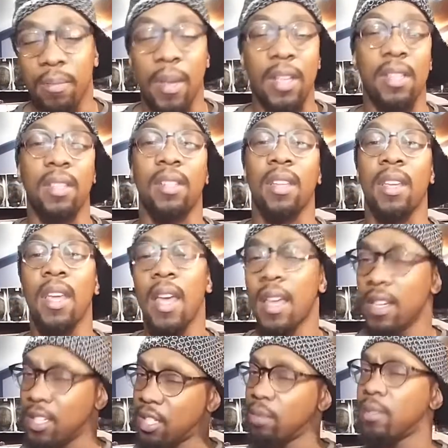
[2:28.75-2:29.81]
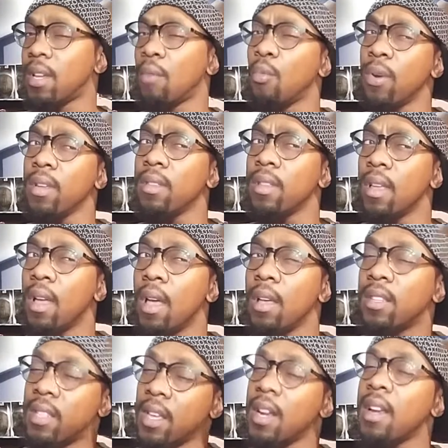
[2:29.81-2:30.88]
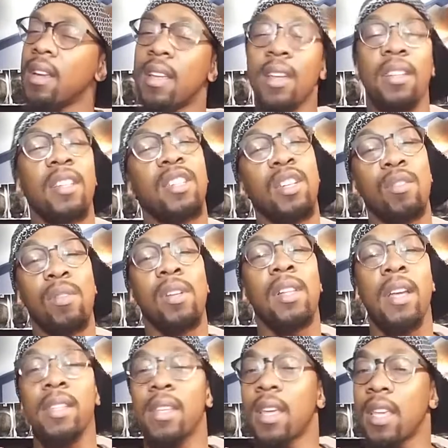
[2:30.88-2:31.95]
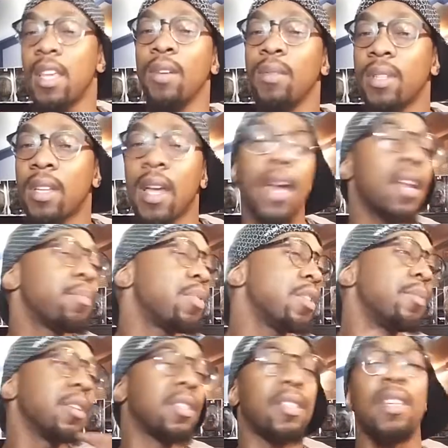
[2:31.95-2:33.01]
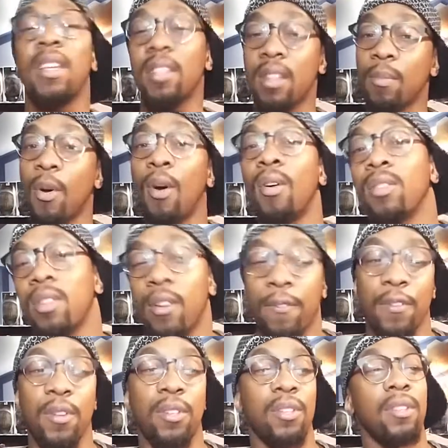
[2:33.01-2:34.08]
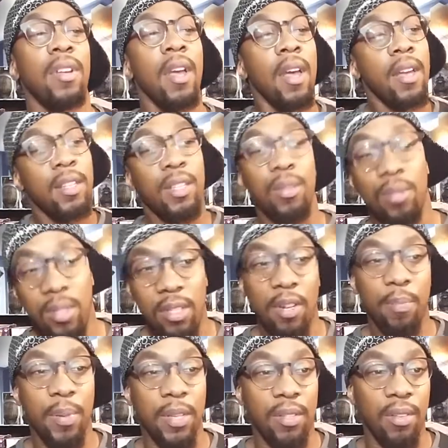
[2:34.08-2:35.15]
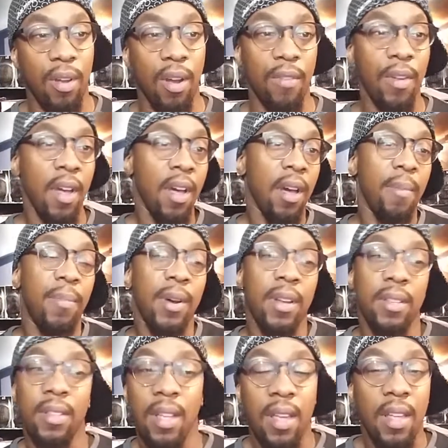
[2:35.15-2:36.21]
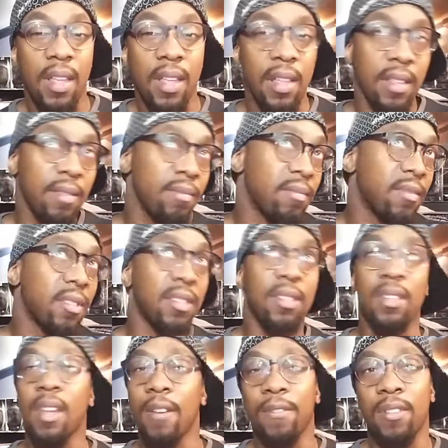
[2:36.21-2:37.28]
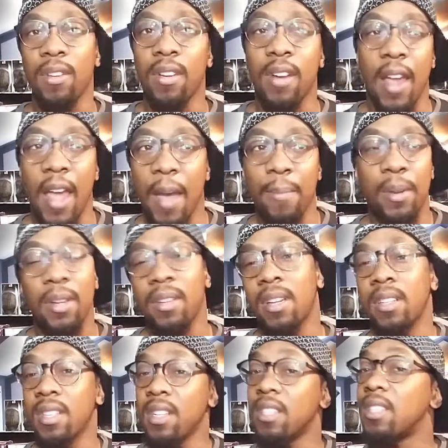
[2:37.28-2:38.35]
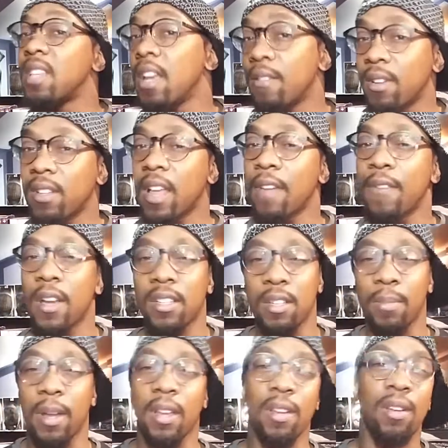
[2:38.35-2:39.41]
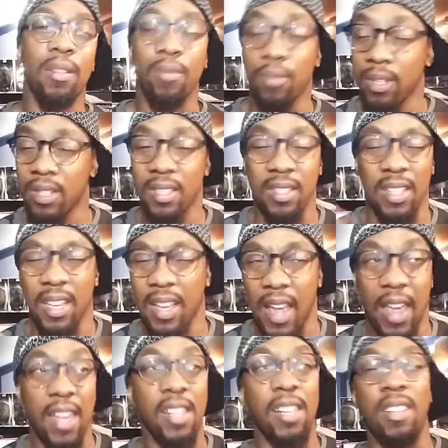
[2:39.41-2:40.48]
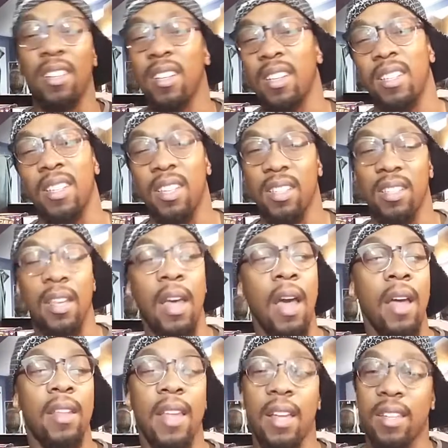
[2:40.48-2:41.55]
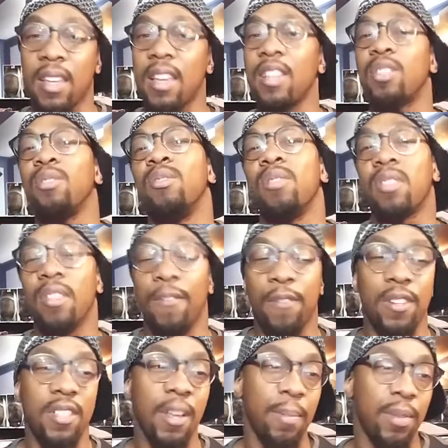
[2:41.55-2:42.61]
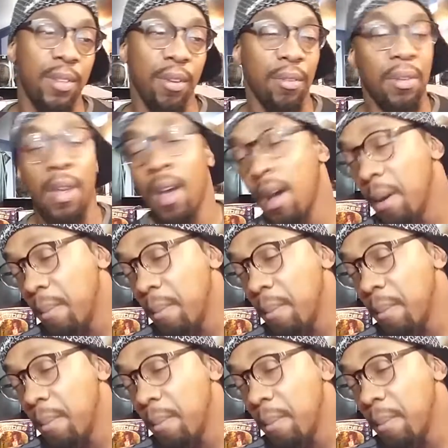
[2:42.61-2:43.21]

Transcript: basically." And then she was like, "What? Say that again." And she realized that he was the guy that pretty much sent them all to the future. She was a little pissed off, but stuff started happening, because he had saved her life, actually, by killing one of these, like, alien-looking things that they introduced in the first episode.